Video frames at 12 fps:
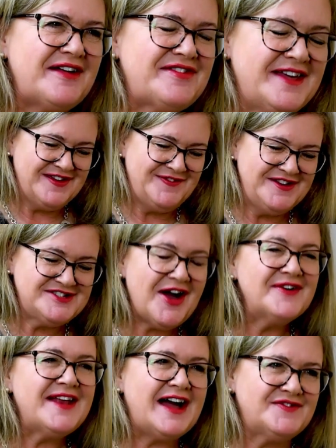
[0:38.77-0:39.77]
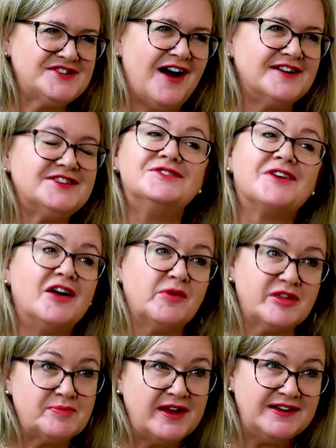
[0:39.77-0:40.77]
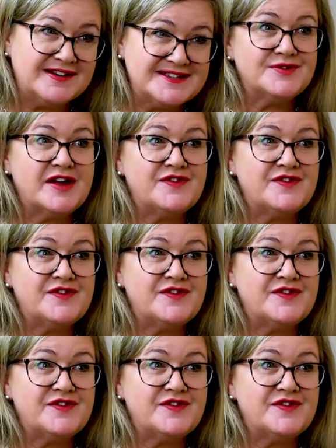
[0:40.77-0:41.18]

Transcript: think if you don't have data, you're going with opinions.